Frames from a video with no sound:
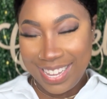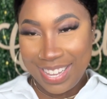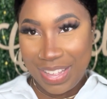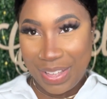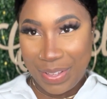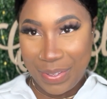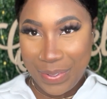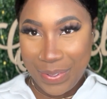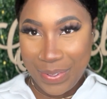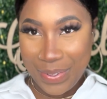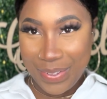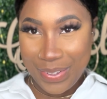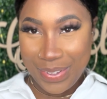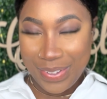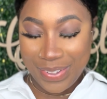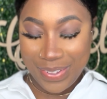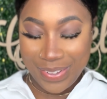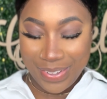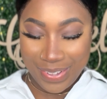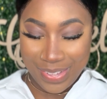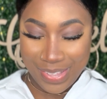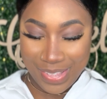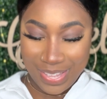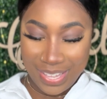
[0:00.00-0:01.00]

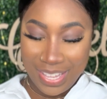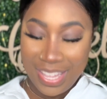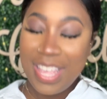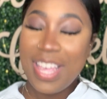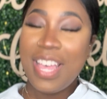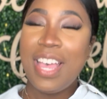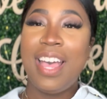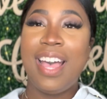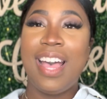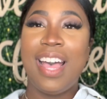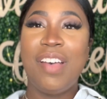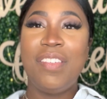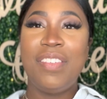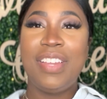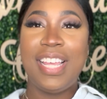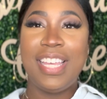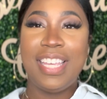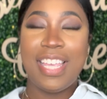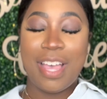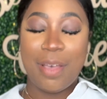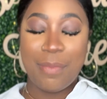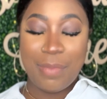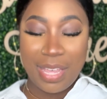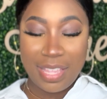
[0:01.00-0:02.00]
Oh, I feel like
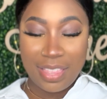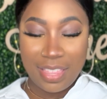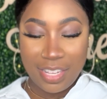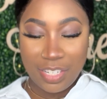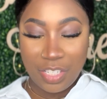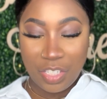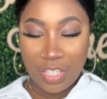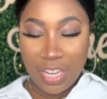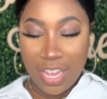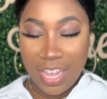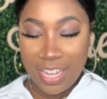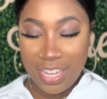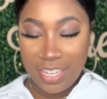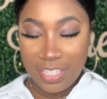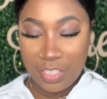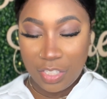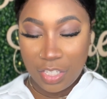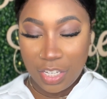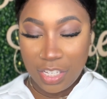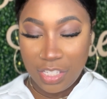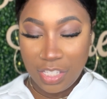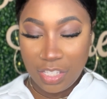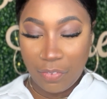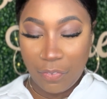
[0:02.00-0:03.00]
y'all made this shade
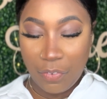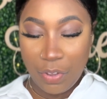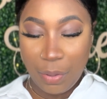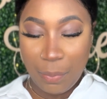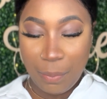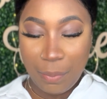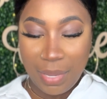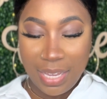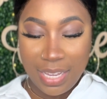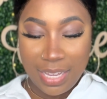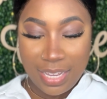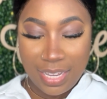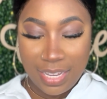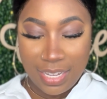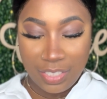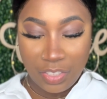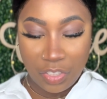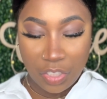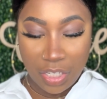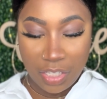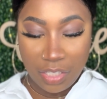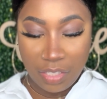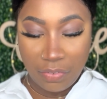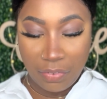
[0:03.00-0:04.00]
just for me,
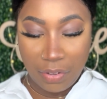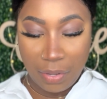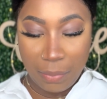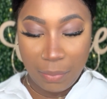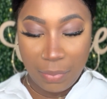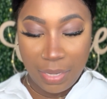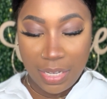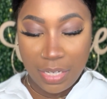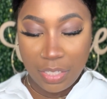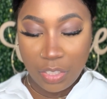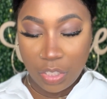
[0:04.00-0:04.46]
just for me,